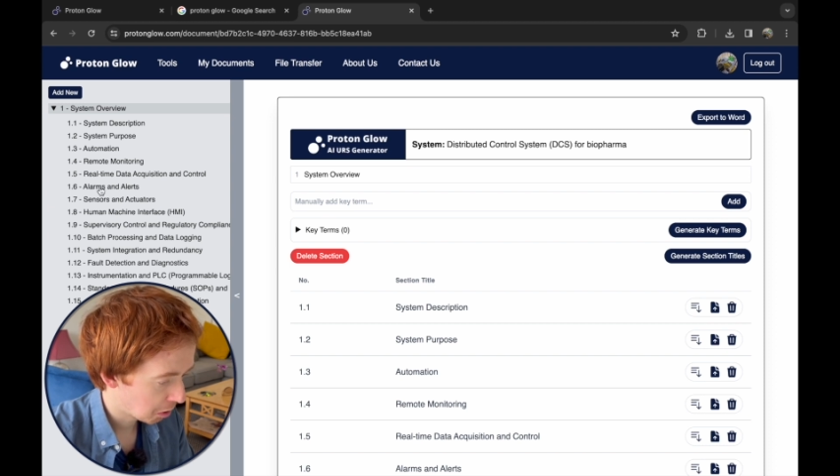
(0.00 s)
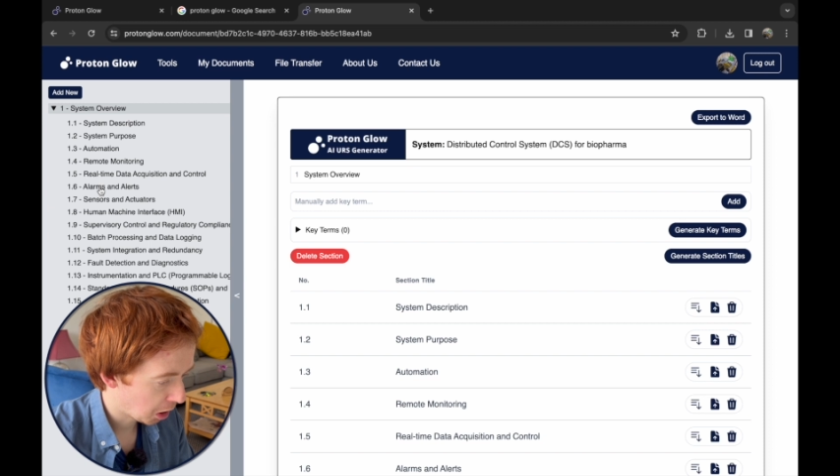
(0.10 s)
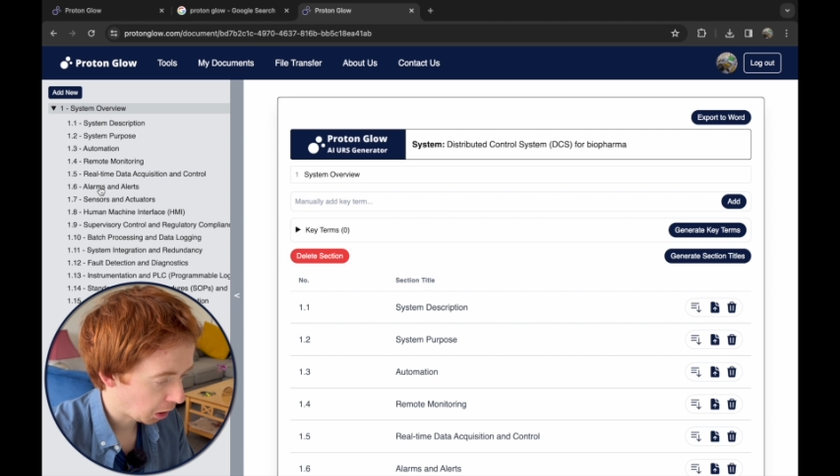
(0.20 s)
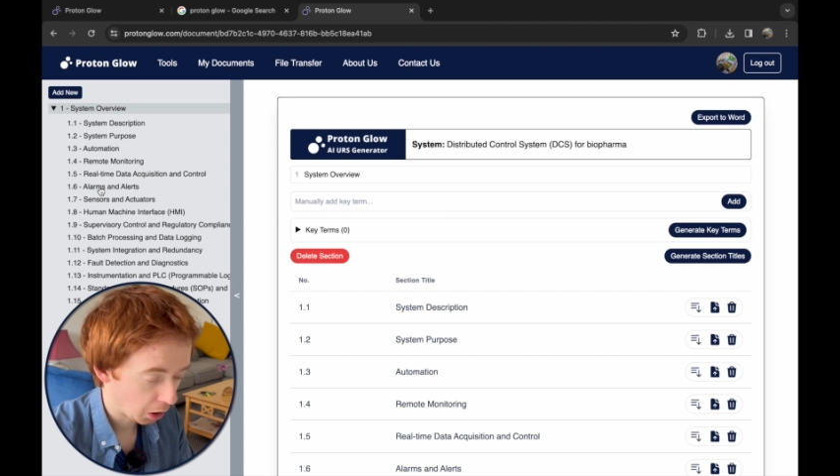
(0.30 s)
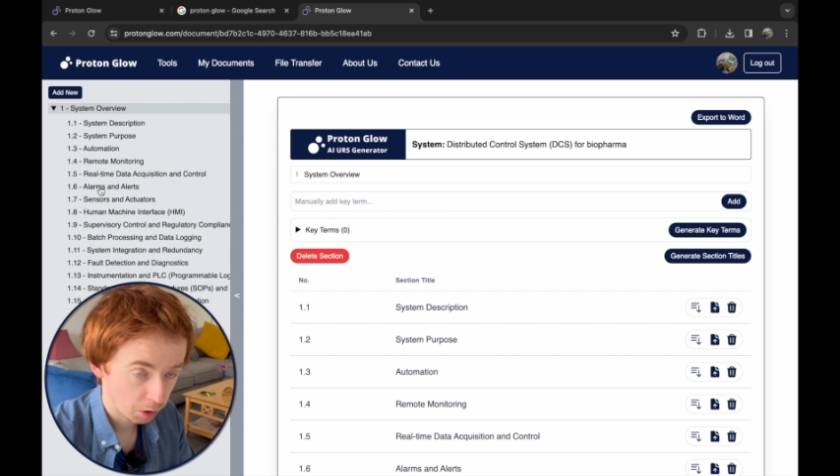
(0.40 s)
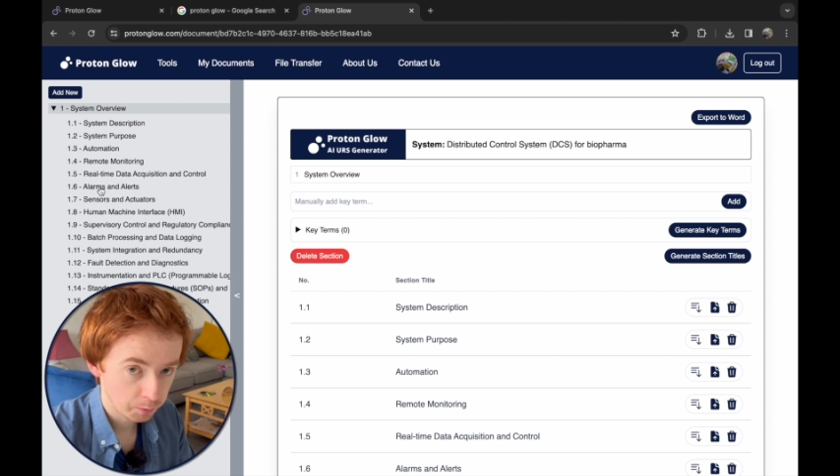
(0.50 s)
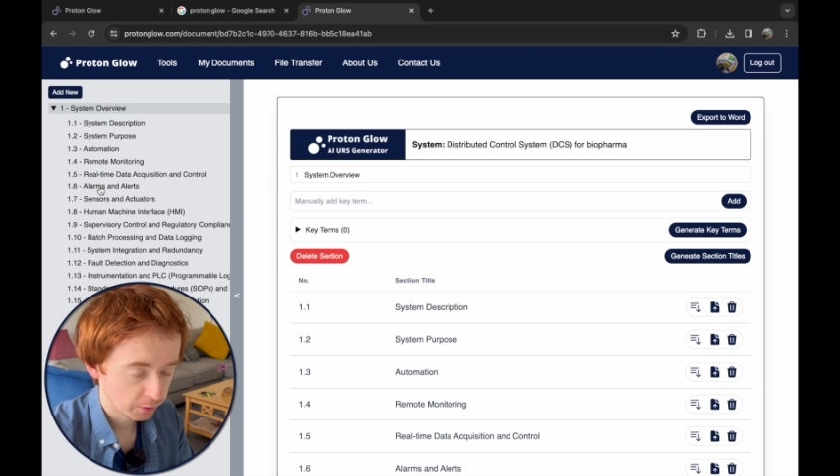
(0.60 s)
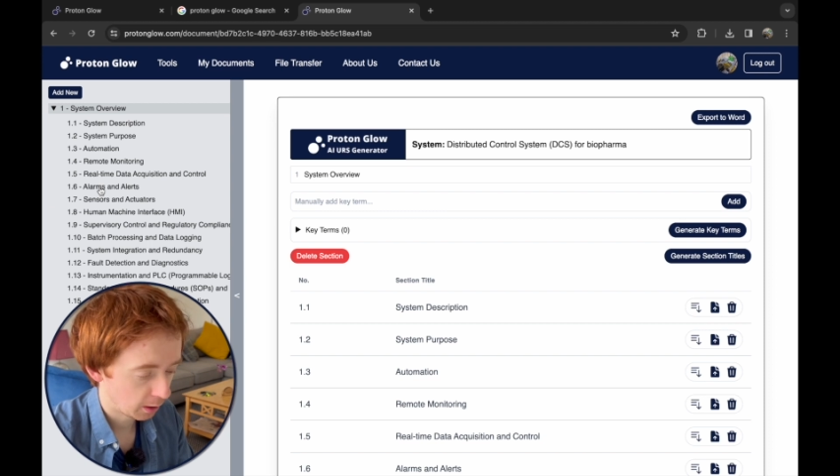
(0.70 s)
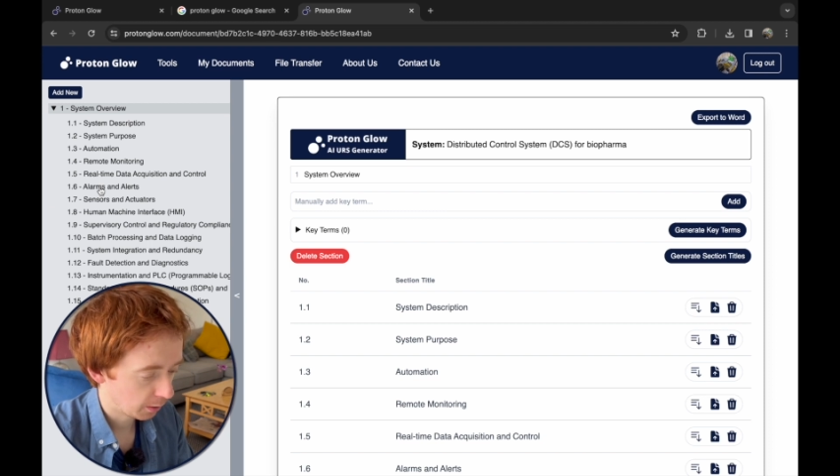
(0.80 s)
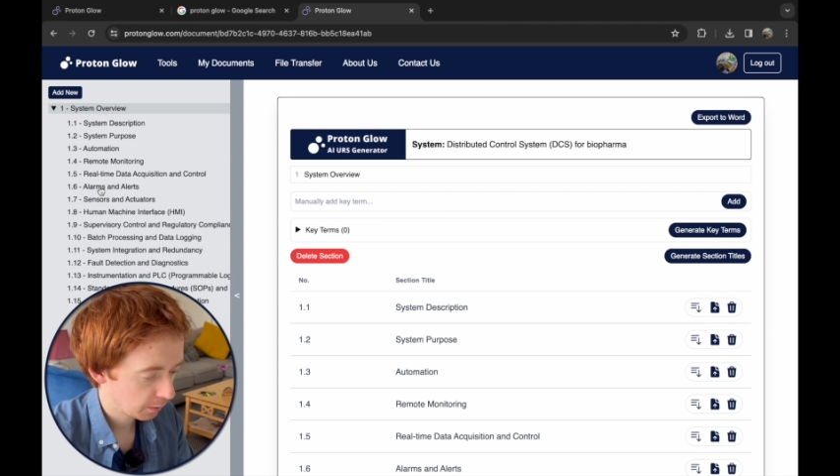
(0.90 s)
alarms
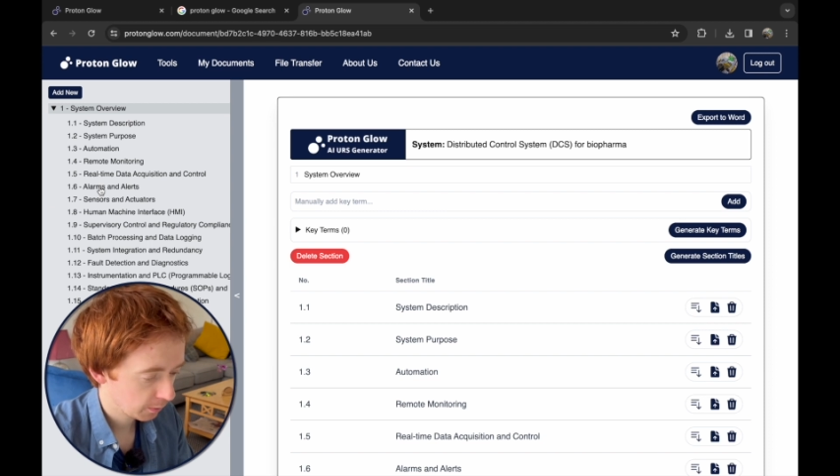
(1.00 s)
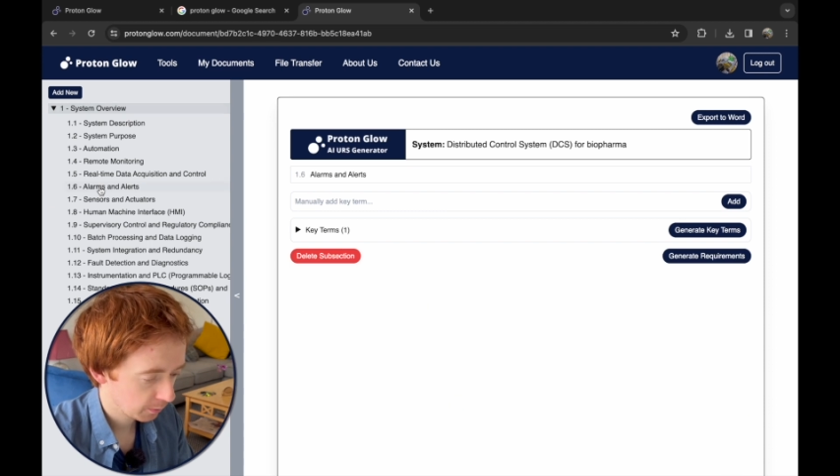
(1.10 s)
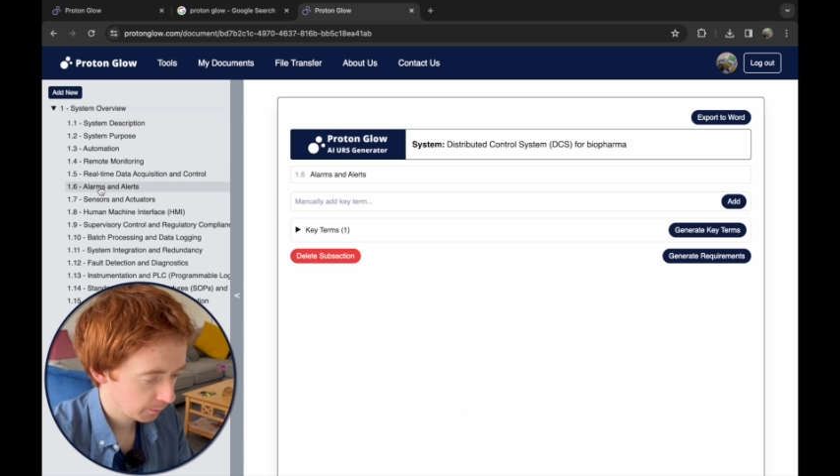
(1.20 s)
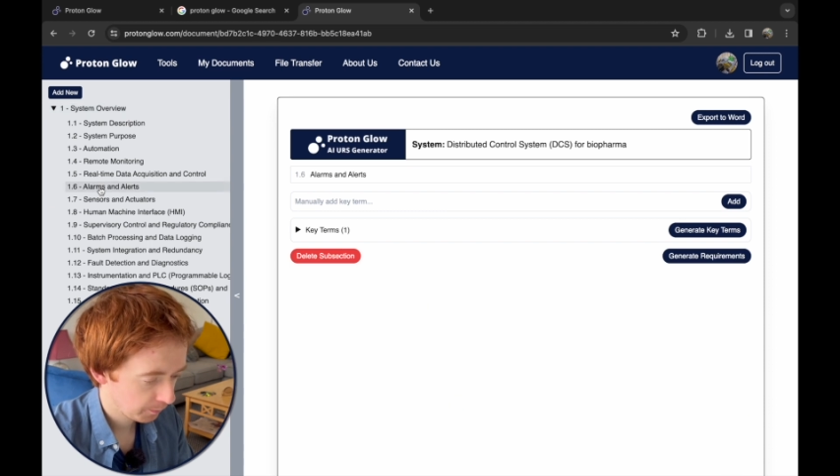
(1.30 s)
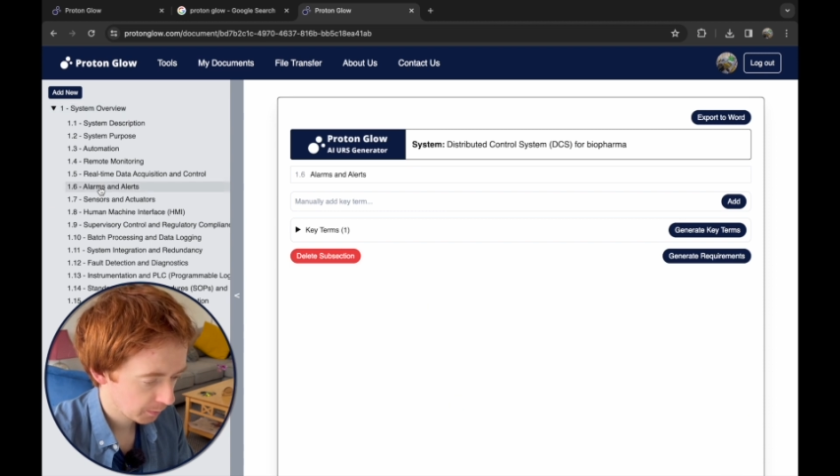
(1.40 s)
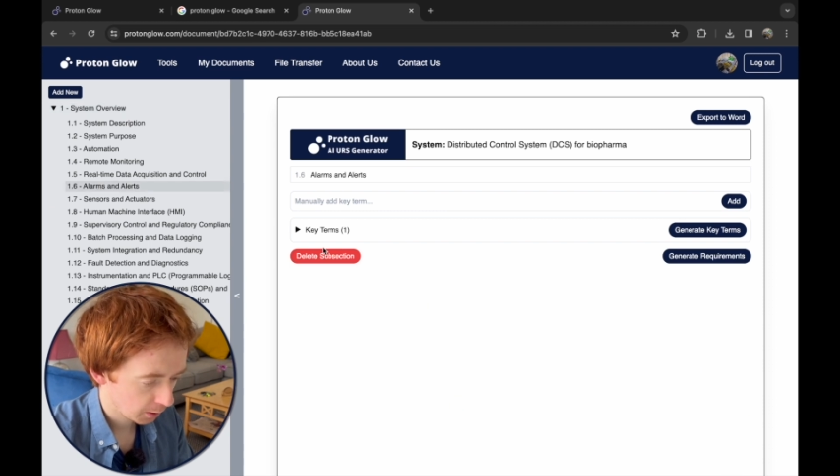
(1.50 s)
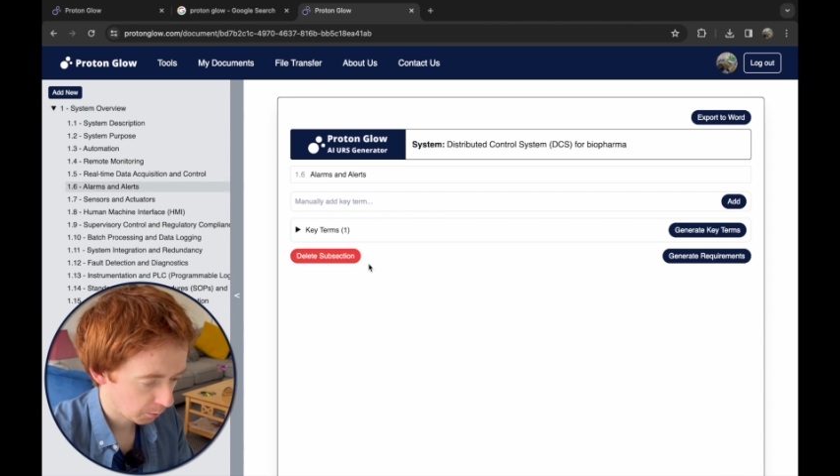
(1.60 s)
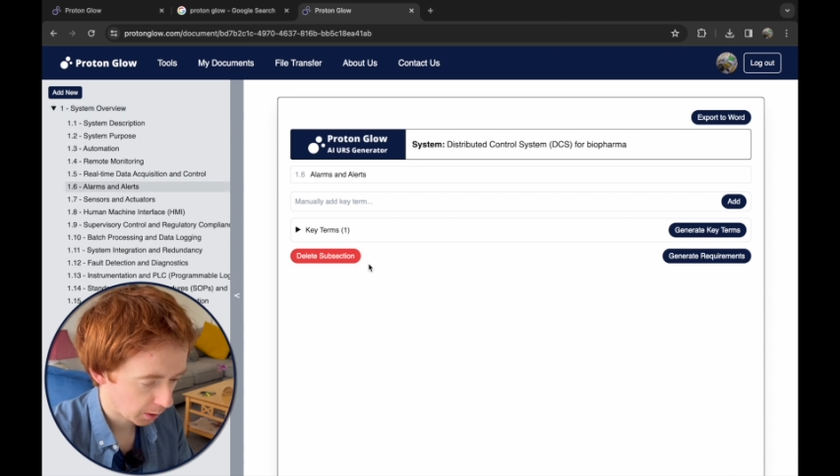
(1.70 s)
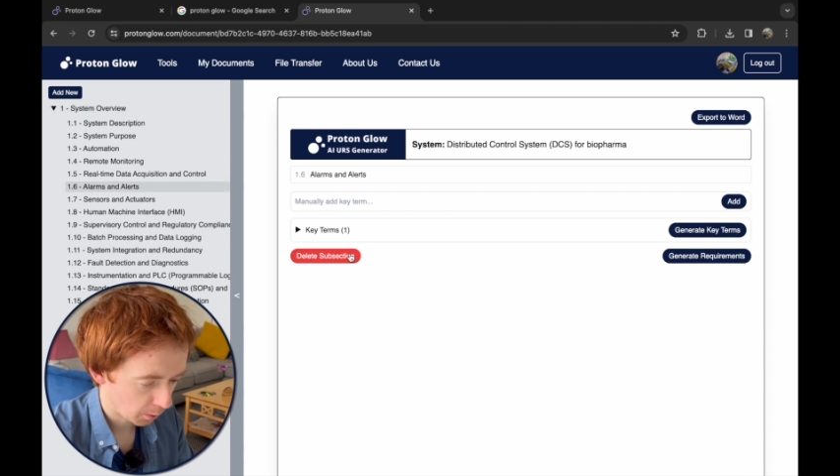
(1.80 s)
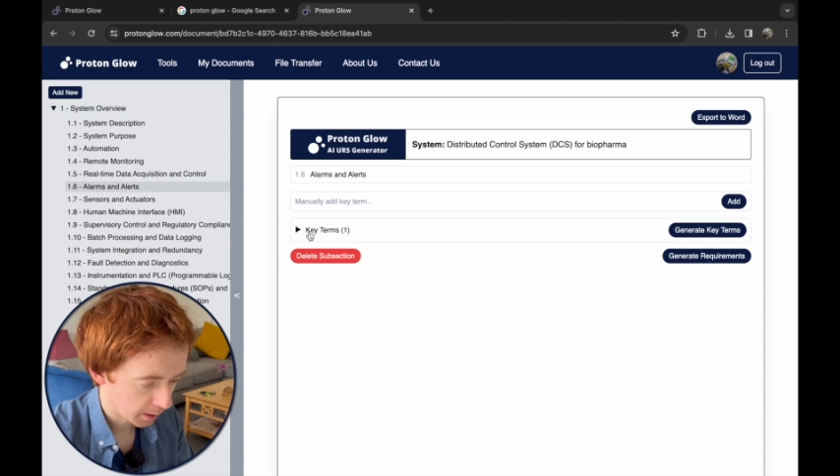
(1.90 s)
and alerts.
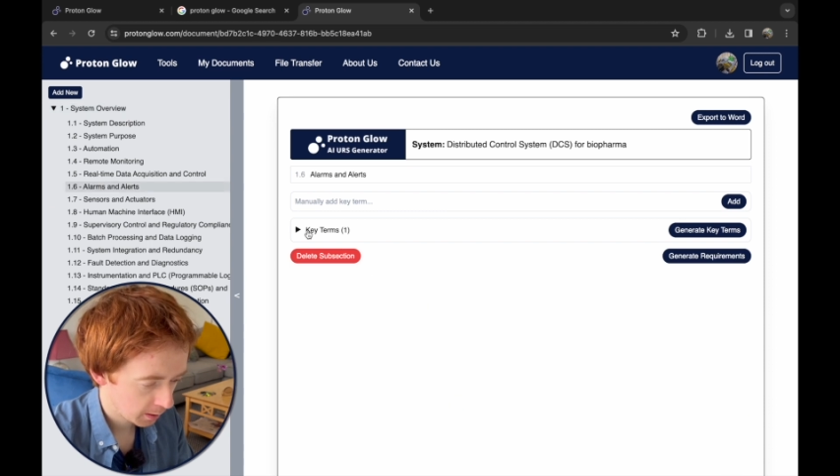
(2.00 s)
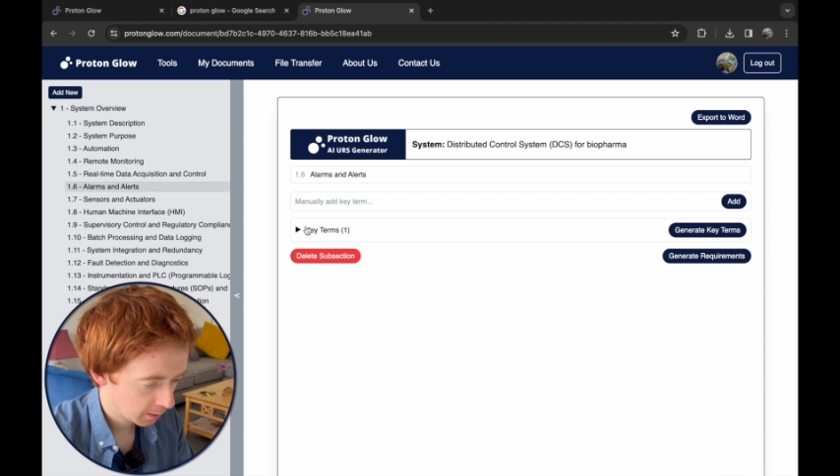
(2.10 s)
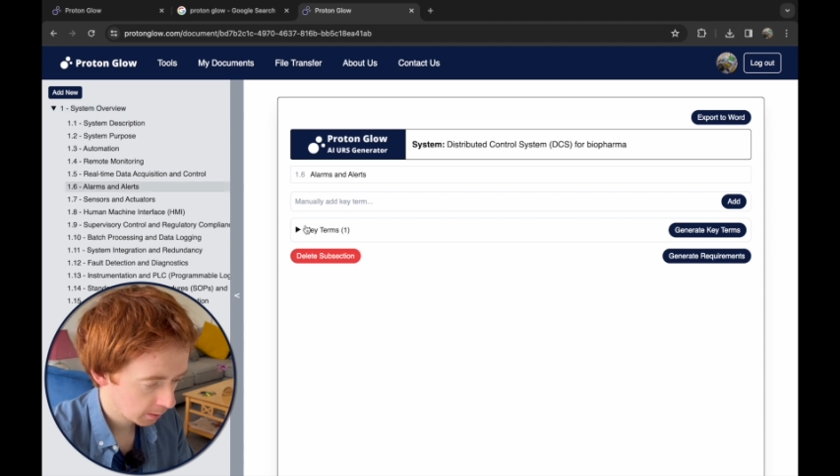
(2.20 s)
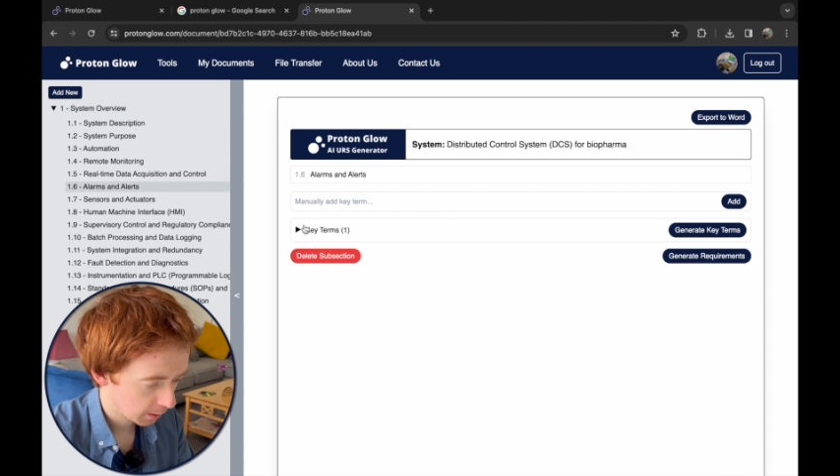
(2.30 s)
We go in,